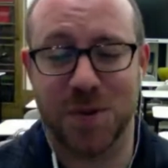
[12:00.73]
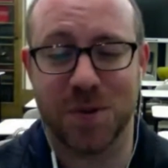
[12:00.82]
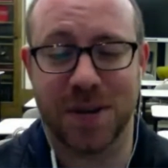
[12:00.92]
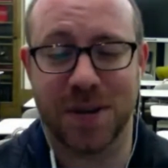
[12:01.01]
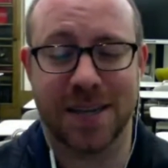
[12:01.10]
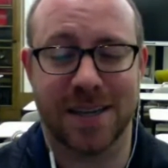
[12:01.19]

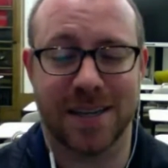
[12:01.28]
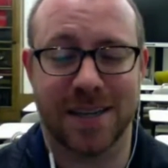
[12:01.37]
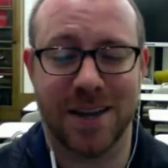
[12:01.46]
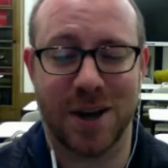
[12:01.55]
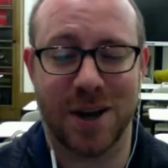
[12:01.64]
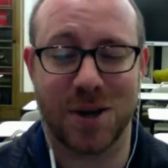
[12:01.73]
get
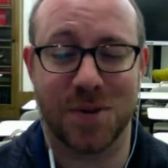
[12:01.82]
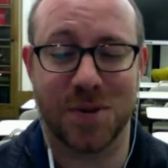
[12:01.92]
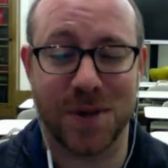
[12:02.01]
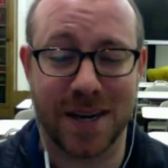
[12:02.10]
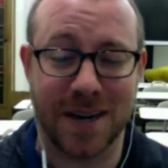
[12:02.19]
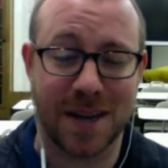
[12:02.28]
a
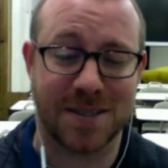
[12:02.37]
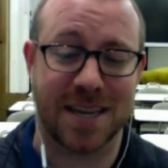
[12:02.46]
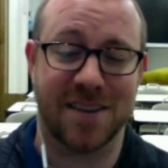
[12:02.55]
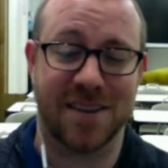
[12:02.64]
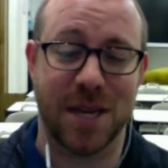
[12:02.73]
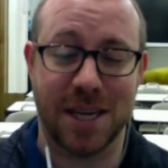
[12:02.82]
career outside
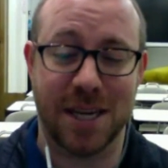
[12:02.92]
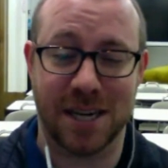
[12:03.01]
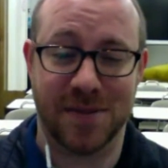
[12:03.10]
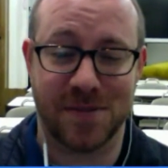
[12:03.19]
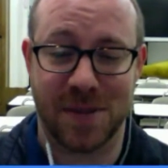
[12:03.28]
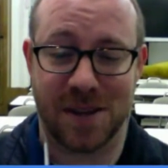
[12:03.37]
of being a
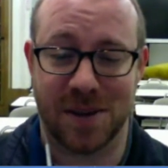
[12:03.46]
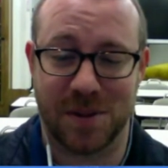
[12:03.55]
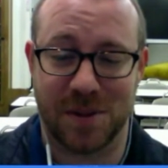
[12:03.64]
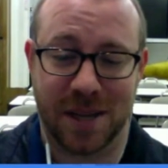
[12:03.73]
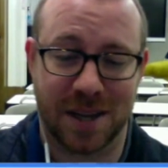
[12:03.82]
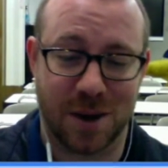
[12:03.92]

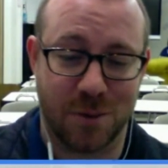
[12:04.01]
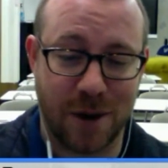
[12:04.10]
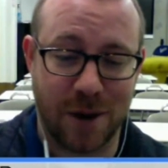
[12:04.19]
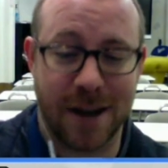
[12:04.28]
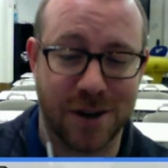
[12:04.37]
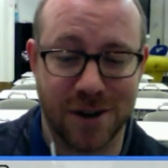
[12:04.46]

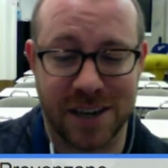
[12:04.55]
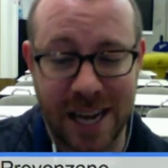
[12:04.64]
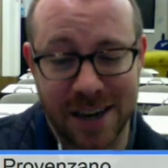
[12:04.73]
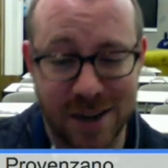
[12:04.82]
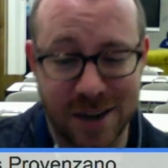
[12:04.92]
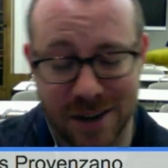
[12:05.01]
writer, an
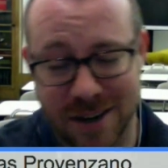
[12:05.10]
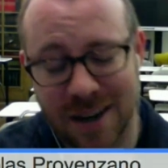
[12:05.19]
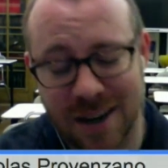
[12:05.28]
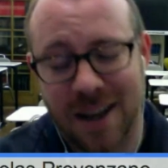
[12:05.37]
editor.